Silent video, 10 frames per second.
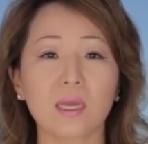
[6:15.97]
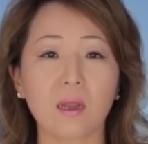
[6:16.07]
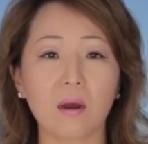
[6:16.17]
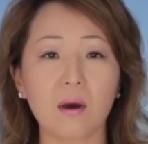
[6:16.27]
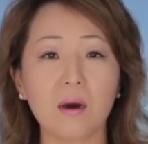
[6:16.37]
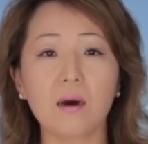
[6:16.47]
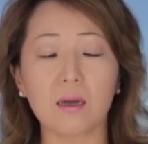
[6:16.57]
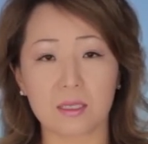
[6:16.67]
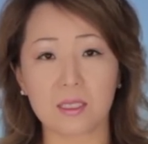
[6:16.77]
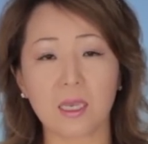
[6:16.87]
and our
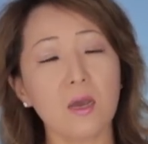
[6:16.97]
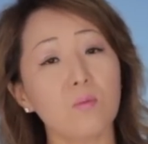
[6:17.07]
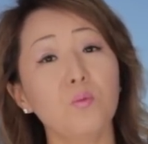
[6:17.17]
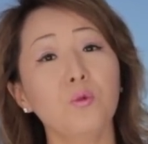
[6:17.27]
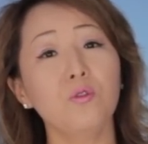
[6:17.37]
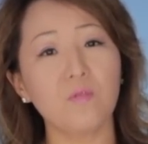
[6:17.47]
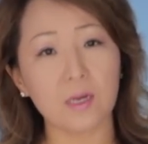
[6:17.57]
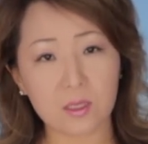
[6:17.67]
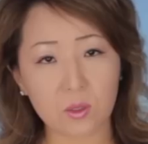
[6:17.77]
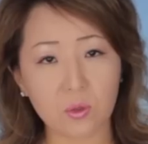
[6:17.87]
hearts move
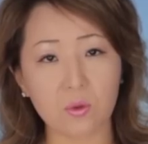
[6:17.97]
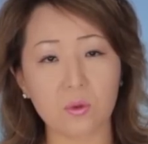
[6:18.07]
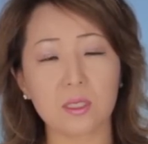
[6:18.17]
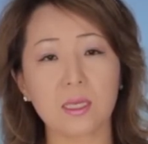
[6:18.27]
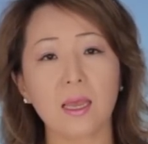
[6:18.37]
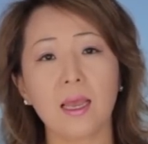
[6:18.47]
us towards,